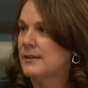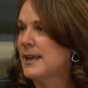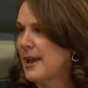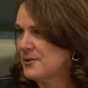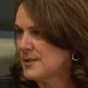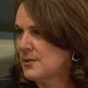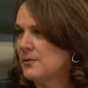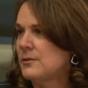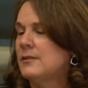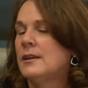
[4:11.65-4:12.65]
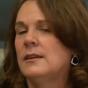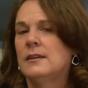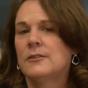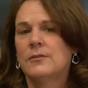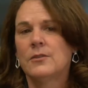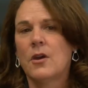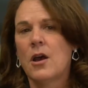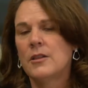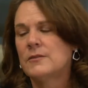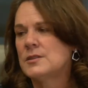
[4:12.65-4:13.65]
council, for
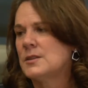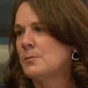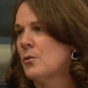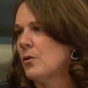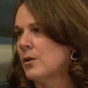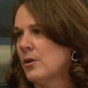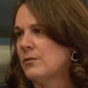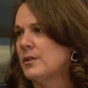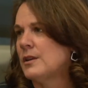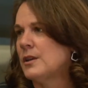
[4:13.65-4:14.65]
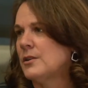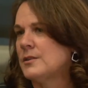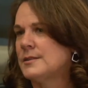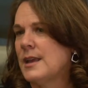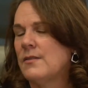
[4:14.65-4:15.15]
all of the support over the years.